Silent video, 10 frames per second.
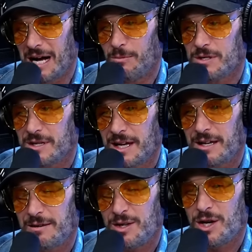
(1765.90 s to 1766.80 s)
was like,
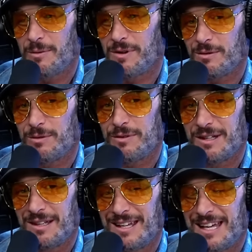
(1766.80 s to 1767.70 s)
yeah, I'm,
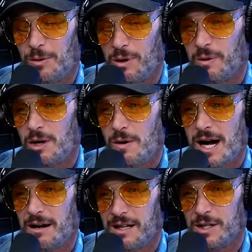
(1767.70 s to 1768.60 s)
when we go out and